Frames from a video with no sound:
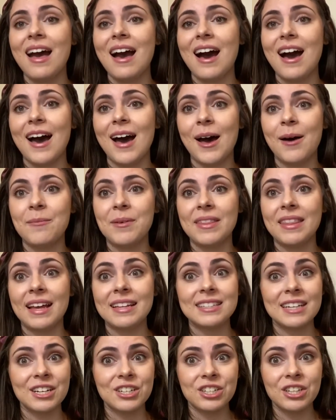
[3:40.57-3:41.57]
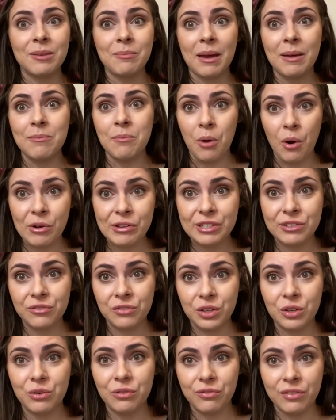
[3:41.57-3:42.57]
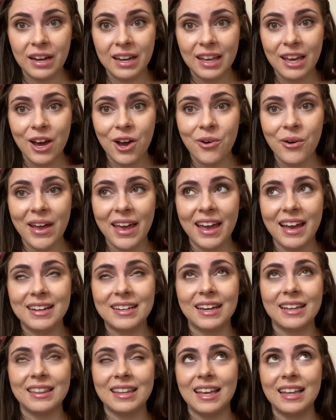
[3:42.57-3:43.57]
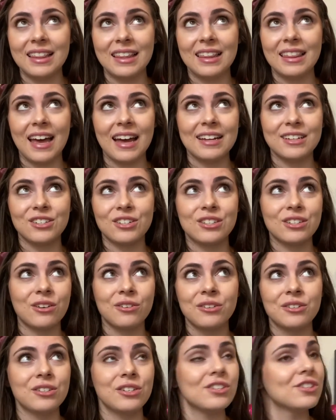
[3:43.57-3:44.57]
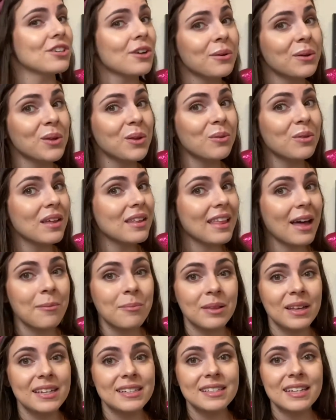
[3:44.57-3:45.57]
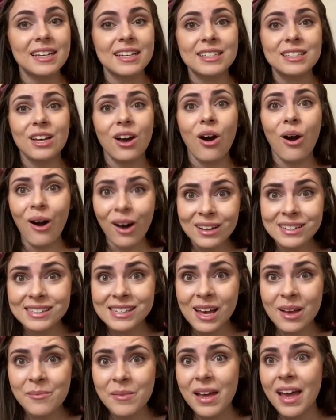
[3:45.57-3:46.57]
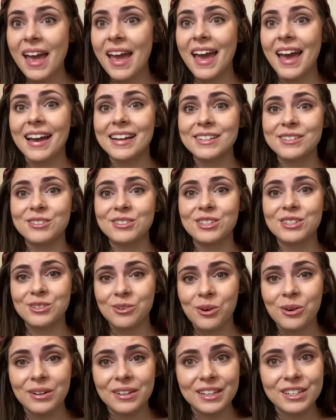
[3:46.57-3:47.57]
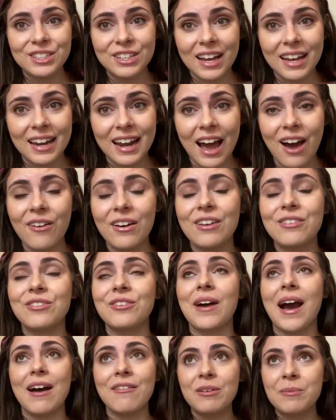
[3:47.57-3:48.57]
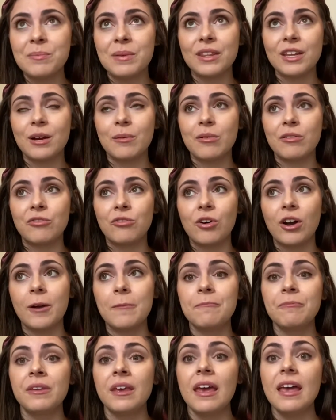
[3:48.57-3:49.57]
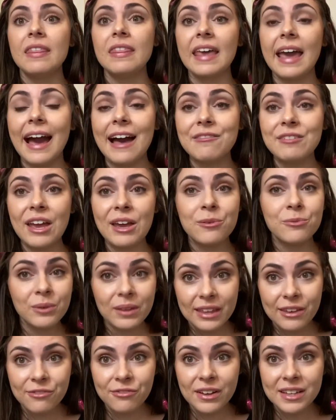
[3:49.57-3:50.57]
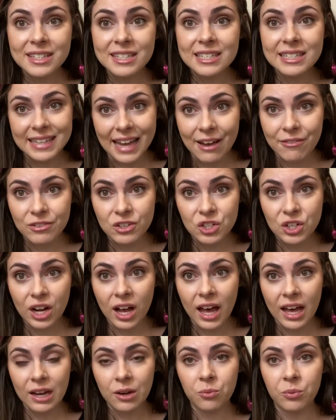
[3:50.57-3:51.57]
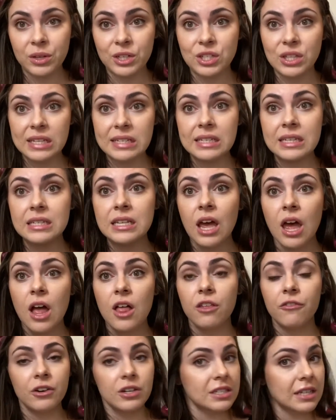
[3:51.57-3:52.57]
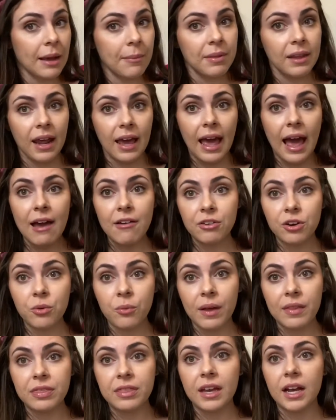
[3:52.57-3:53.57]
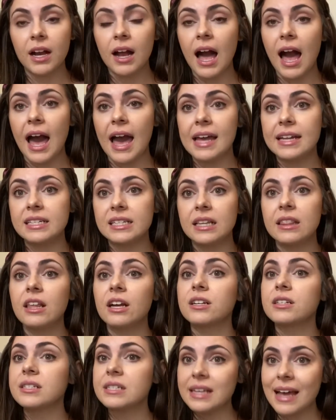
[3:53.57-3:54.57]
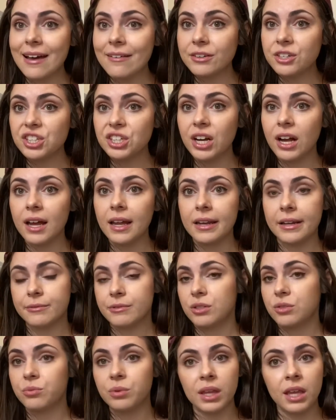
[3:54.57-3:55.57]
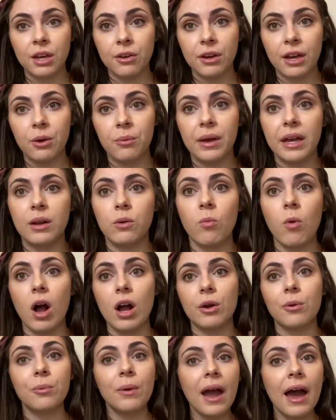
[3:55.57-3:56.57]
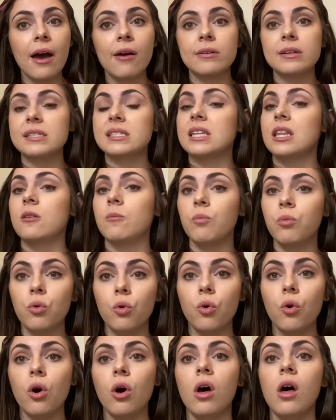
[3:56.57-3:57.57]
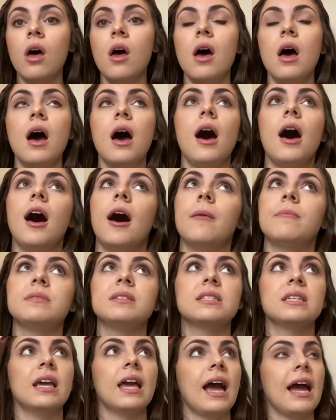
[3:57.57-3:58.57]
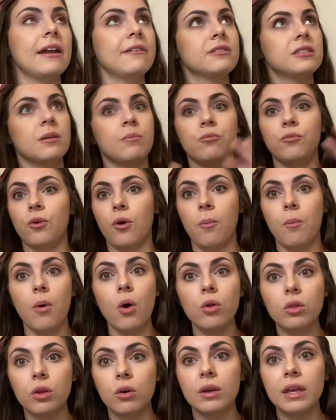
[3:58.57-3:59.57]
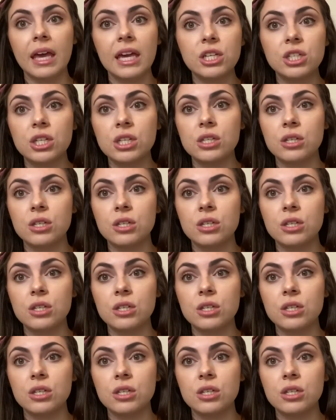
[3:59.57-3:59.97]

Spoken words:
and that's actually my most viewed video, and I think that just goes to show you that place is awesome, and you should totally check it out if you haven't been there before. They have a really fun scavenger hunt, which this is the first time that I ever went there. I did their scavenger hunt, and it was a really great way to walk around, see the pool, see kind of some remote locations